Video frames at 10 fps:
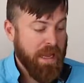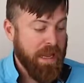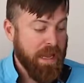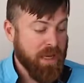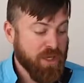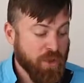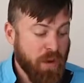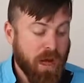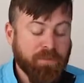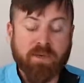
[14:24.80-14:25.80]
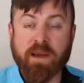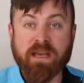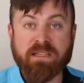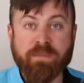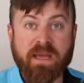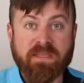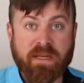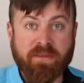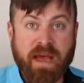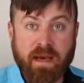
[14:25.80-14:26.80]
and you optimize based
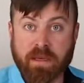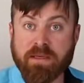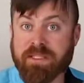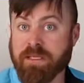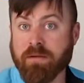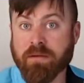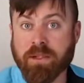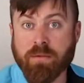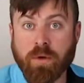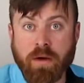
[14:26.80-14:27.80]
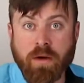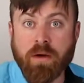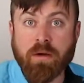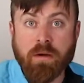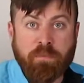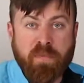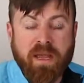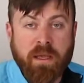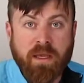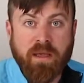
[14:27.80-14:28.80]
on that until you are
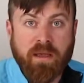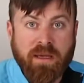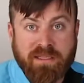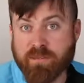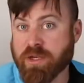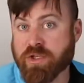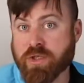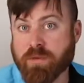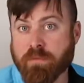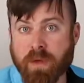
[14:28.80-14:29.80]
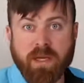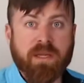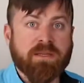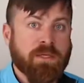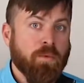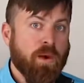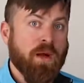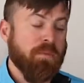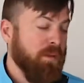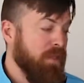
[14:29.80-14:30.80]
making as much money as you want to be